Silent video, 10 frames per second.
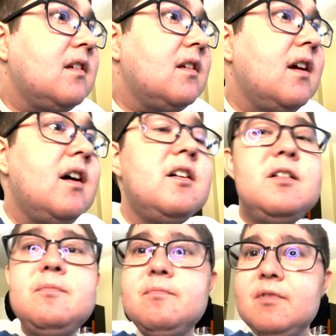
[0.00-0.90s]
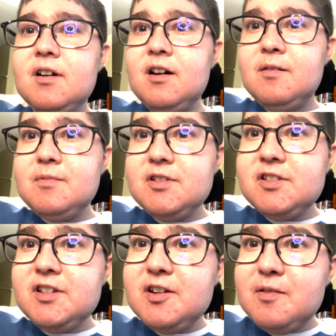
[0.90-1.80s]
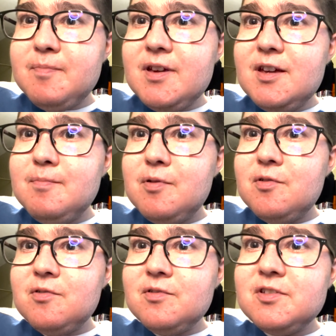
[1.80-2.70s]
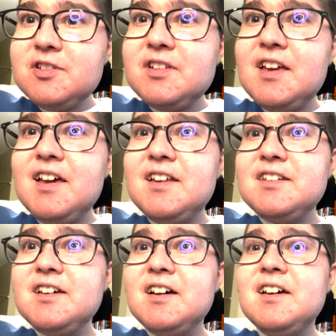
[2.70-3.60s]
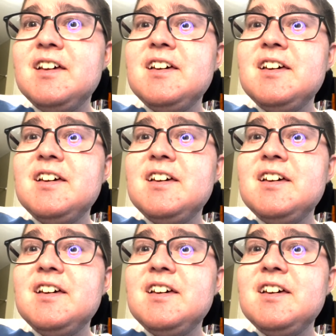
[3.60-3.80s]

yeah, um, um, Nasir Peoples and uh,